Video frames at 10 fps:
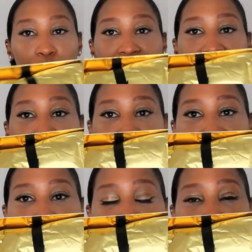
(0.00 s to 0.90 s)
but I
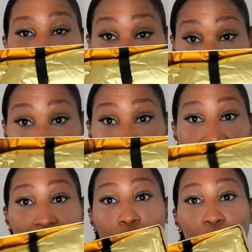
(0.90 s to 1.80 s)
did did
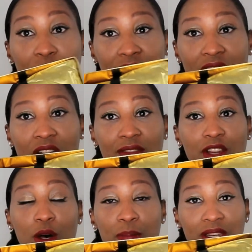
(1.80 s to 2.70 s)
not open the
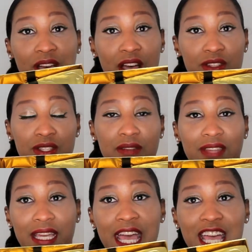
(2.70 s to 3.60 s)
envelope and the other stuff
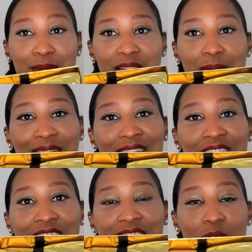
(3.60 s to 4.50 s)
that came in it
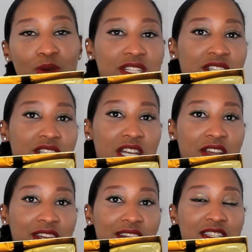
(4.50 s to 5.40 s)
because I wanted to
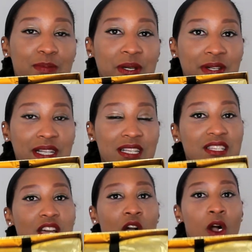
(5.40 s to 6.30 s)
share that
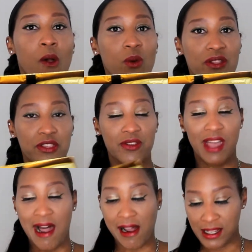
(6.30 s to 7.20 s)
experience with you
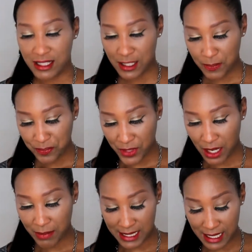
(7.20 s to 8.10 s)
guys
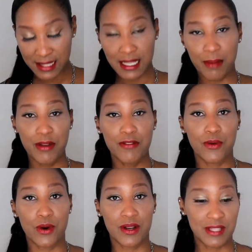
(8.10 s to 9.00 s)
um, as I said
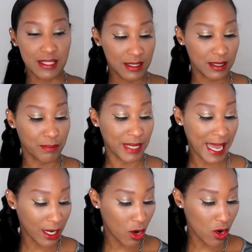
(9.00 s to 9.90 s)
before this is a
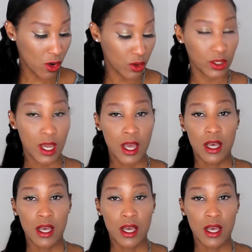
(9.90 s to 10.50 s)
black owned